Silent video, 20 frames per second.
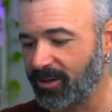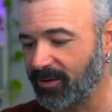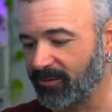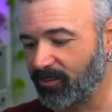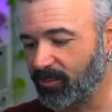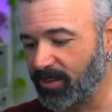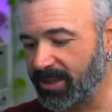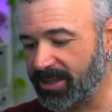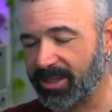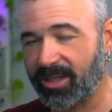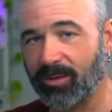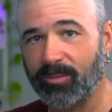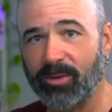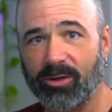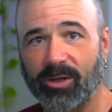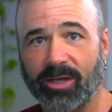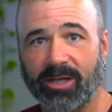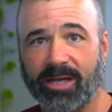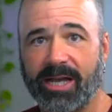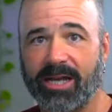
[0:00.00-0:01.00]

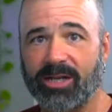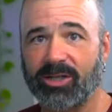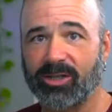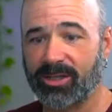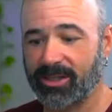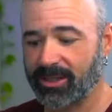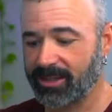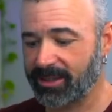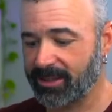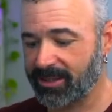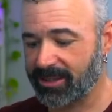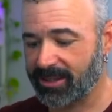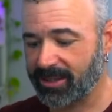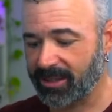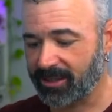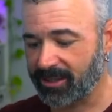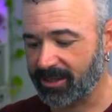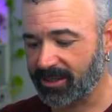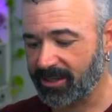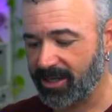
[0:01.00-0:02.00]
miscommunications
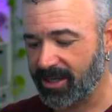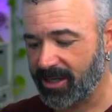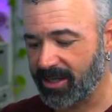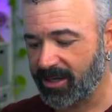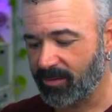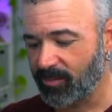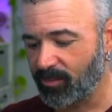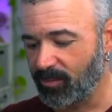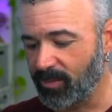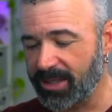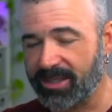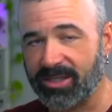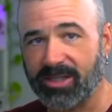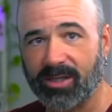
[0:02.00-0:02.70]
and missed